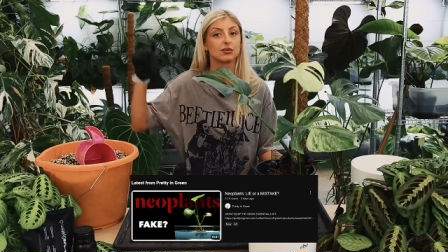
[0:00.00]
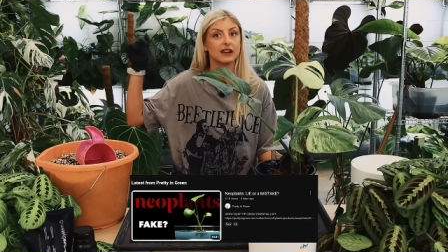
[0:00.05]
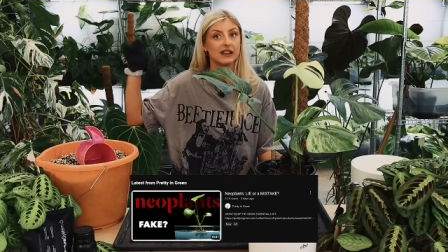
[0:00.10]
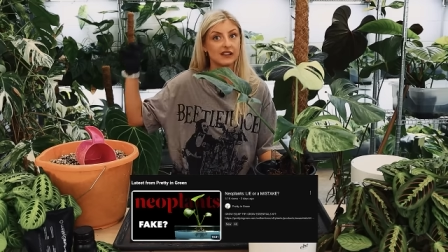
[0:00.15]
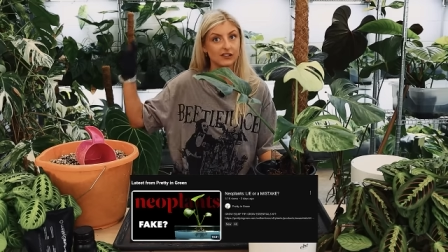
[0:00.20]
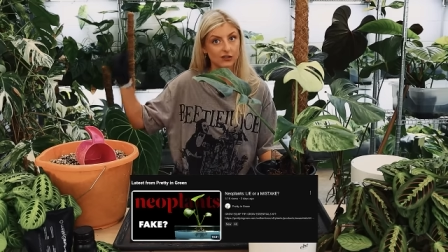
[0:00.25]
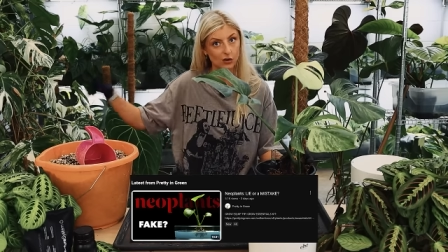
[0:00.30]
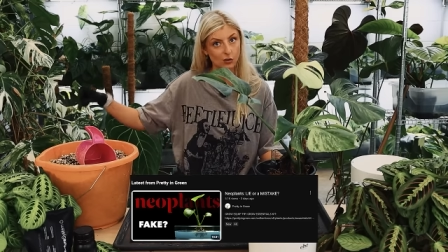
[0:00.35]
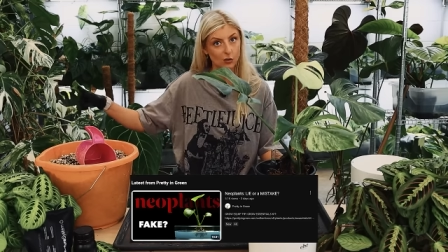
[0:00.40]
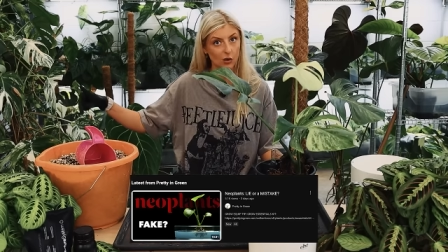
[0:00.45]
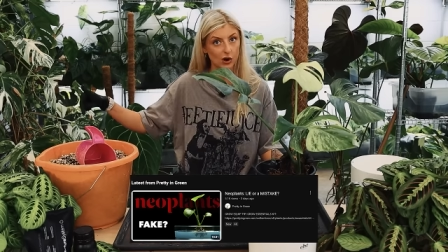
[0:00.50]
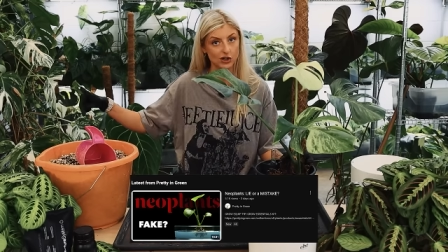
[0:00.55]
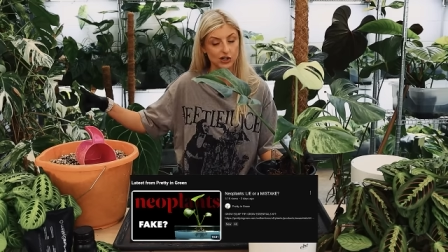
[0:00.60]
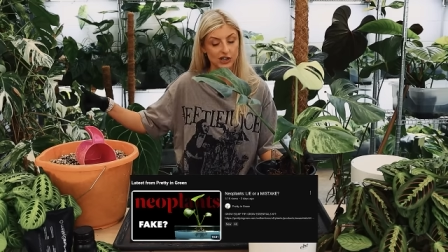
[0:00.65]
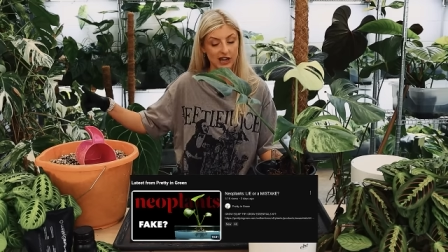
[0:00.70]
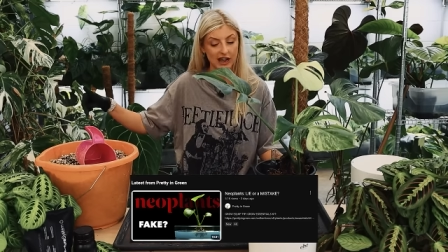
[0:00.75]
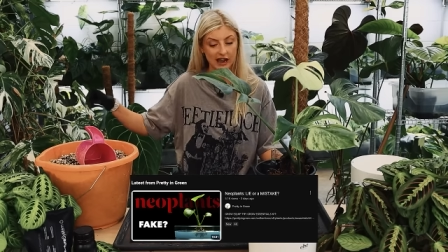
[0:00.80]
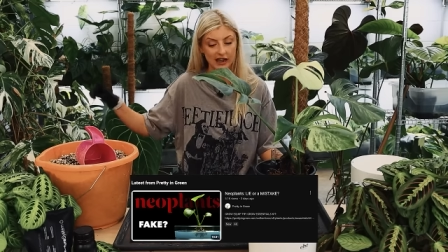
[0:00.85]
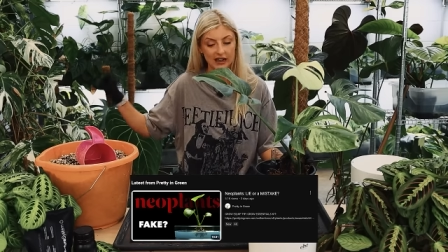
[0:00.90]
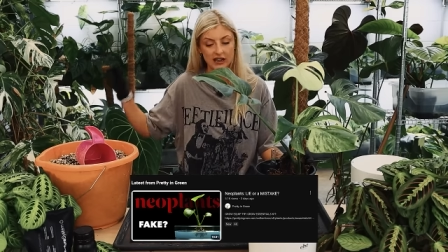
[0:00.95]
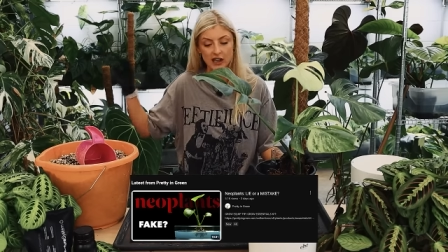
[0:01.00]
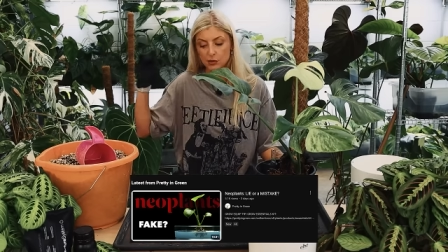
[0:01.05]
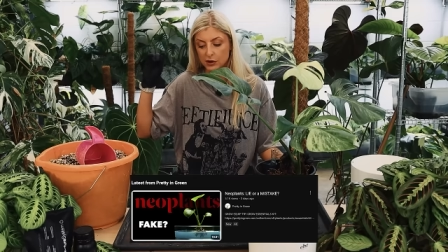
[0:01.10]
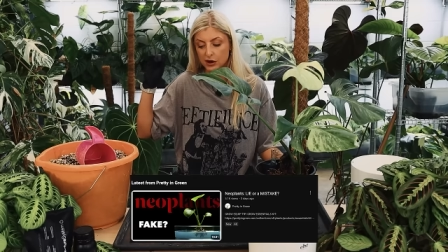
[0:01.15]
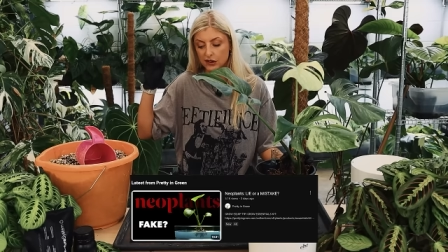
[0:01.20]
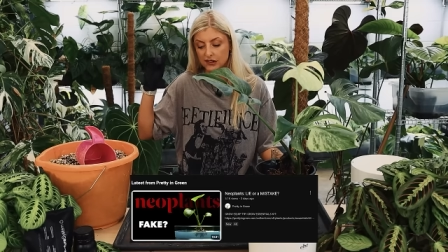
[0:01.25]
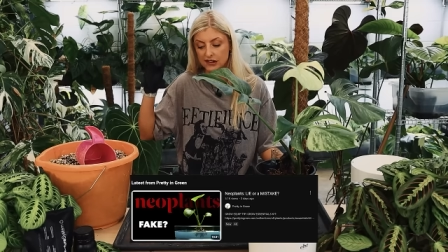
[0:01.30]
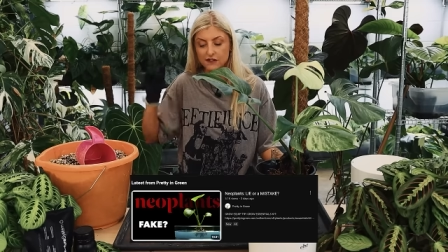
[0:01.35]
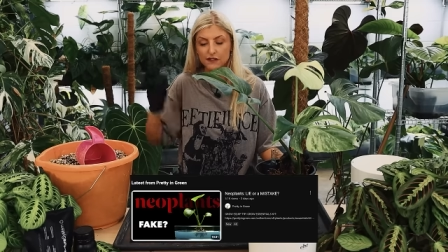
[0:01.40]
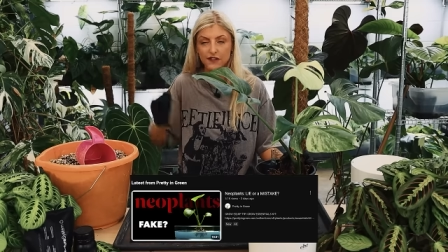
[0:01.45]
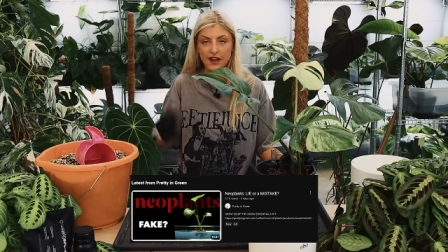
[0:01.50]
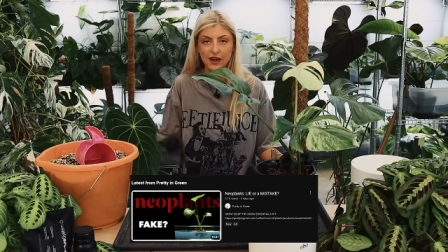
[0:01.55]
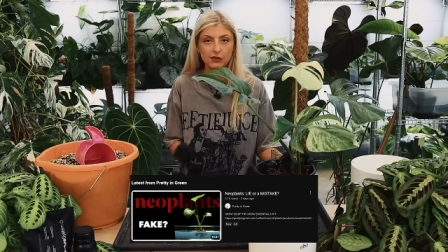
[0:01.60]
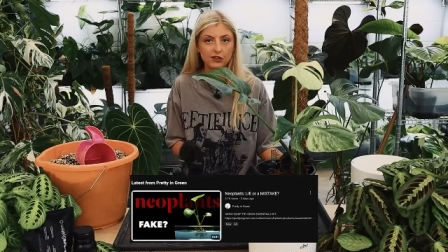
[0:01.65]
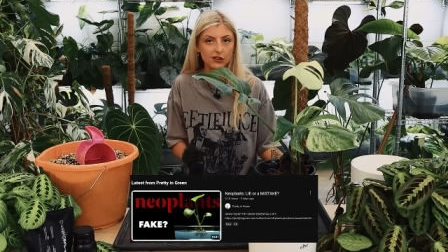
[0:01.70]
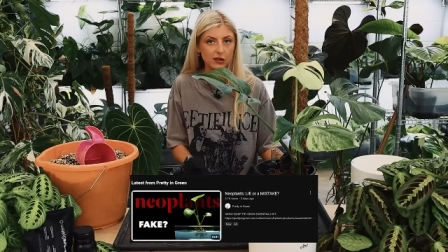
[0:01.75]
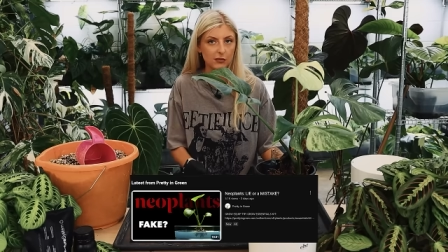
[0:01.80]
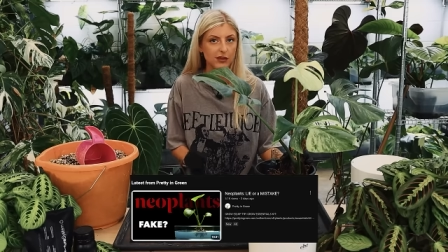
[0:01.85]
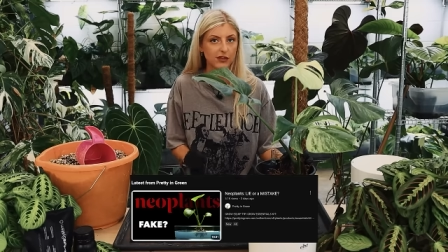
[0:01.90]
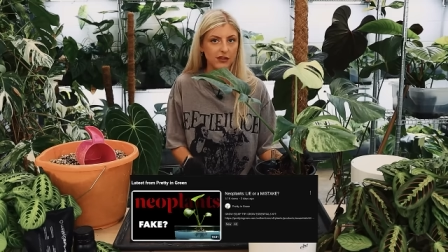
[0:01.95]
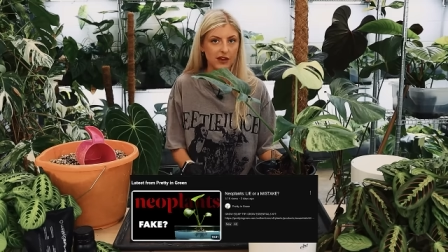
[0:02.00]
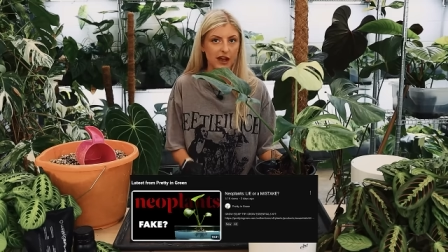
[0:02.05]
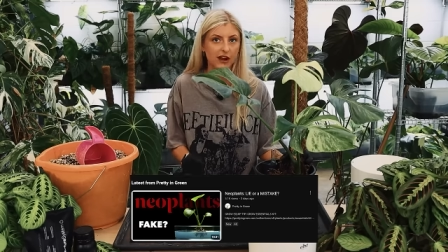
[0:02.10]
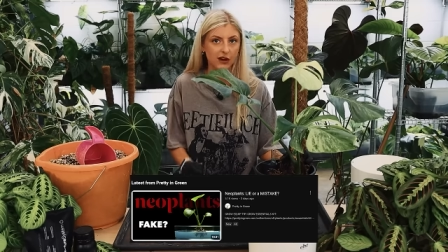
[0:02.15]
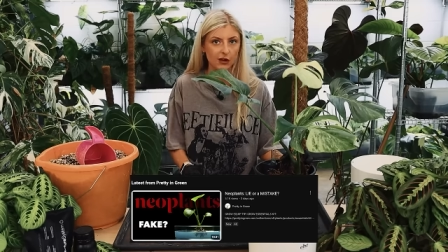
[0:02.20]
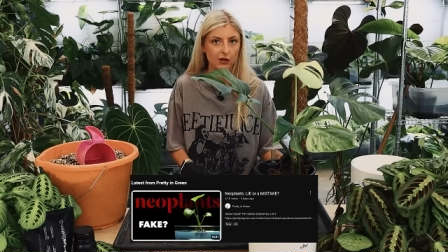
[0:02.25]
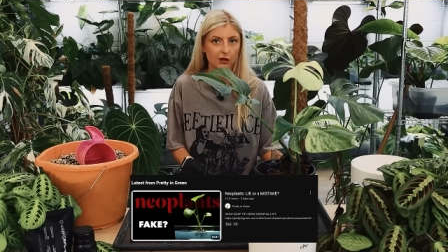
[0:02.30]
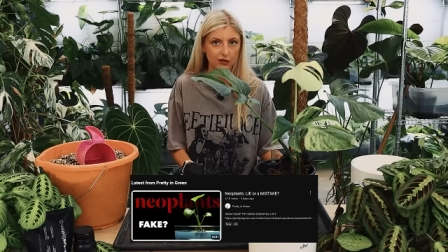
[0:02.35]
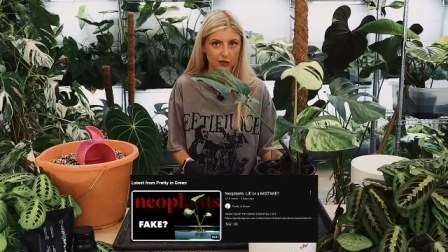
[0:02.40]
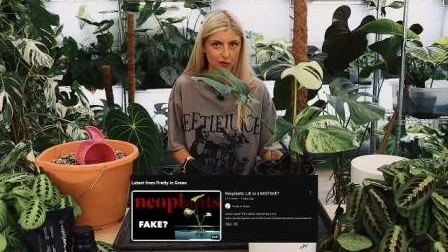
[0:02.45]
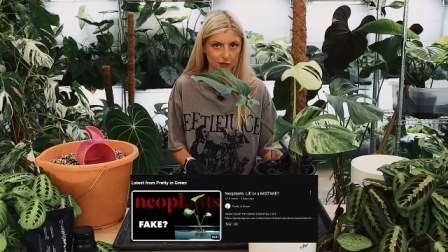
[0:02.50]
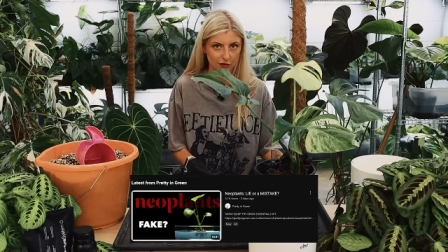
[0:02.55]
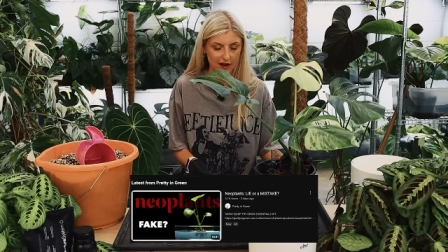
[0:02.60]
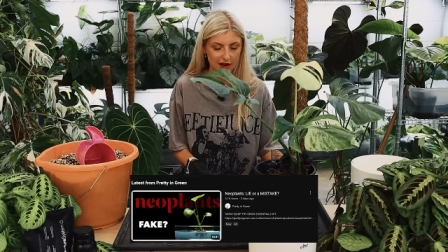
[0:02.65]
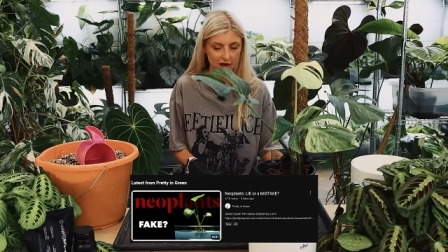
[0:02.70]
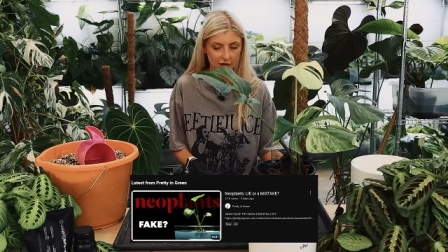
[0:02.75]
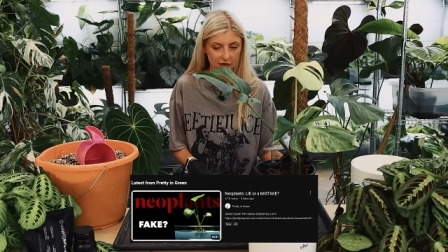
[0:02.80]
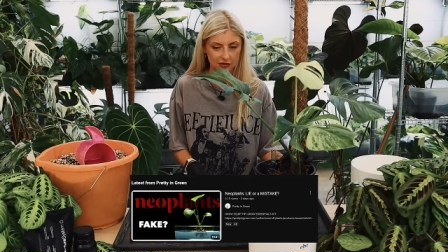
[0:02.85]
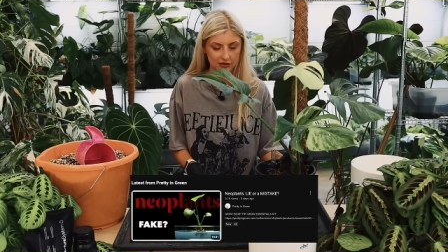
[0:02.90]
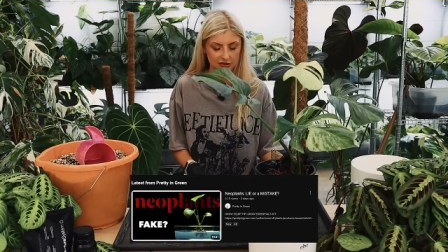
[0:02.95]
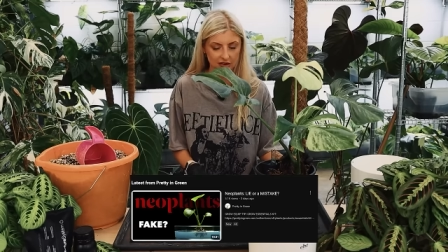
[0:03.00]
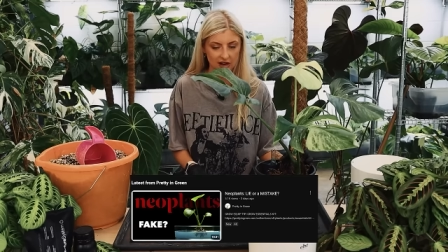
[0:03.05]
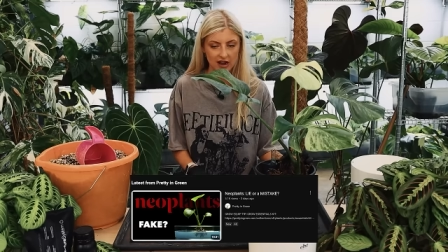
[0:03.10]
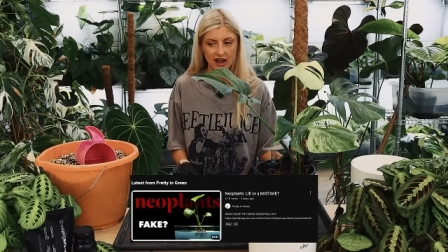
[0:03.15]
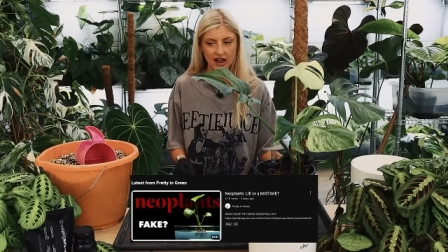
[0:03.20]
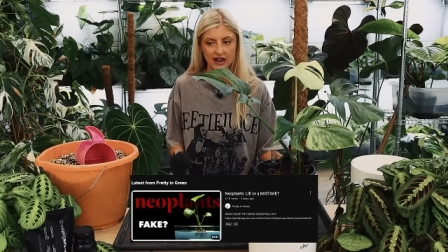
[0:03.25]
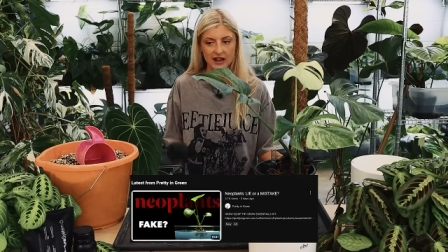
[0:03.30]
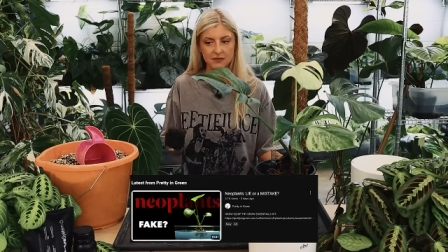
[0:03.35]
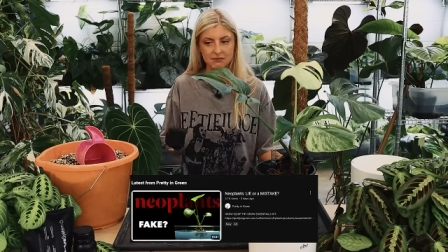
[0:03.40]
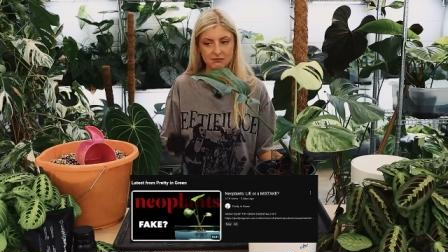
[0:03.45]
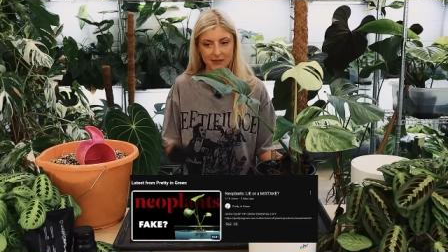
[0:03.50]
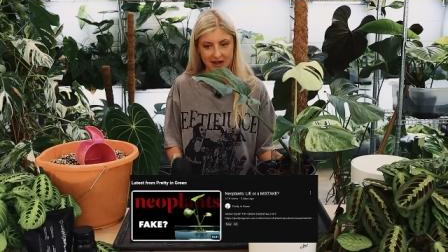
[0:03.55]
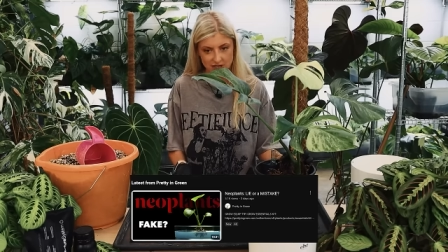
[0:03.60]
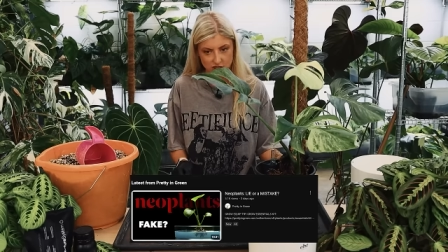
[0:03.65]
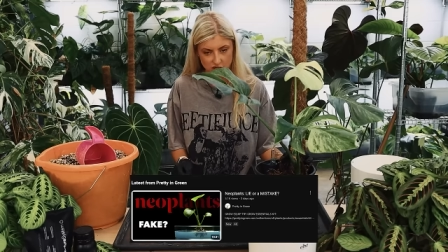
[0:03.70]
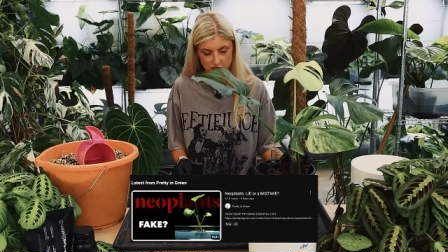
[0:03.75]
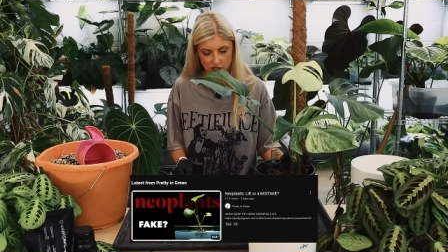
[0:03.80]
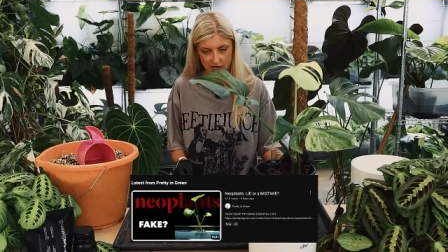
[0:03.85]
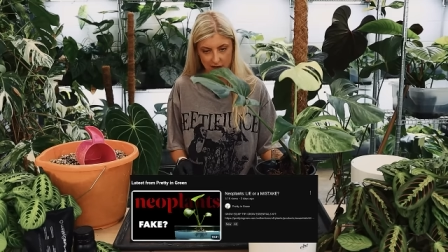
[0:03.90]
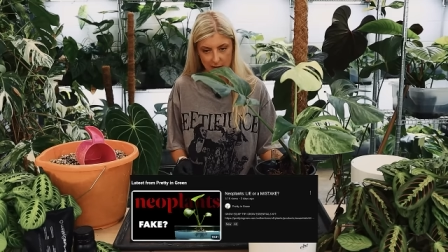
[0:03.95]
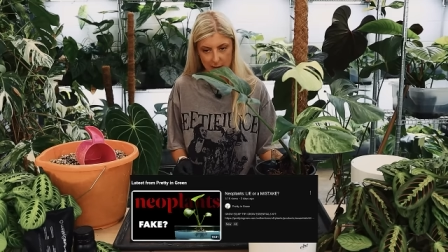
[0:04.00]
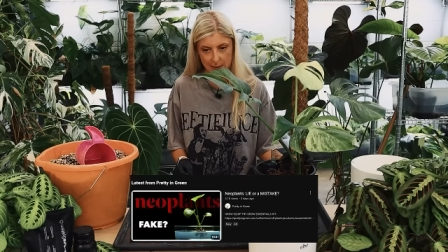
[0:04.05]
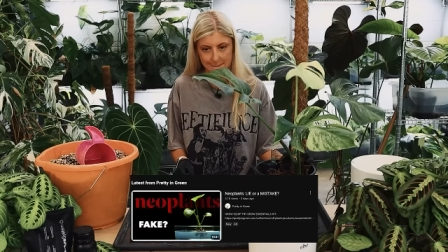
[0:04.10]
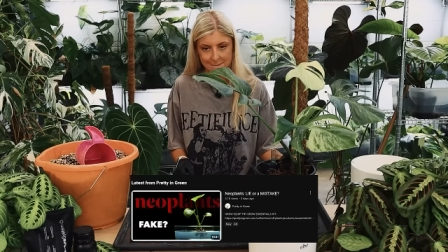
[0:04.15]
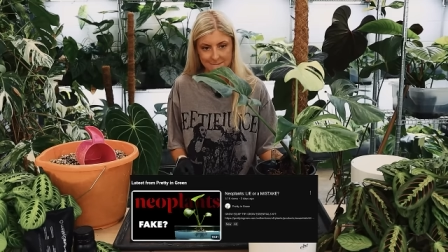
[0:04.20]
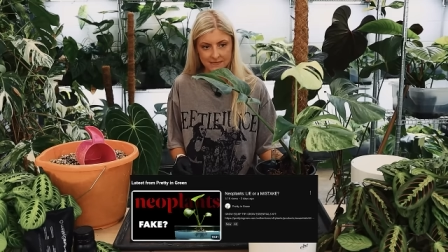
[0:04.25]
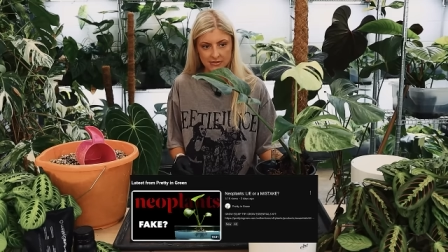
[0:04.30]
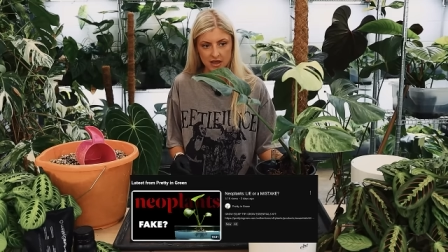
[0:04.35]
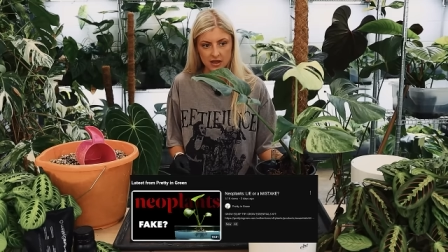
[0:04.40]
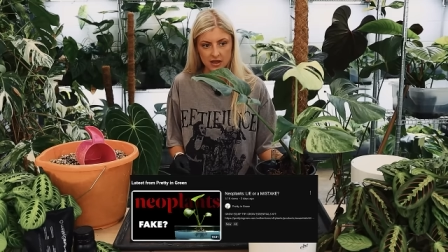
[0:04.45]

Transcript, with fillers: please go and watch that because he found something that I also found. I didn't mention it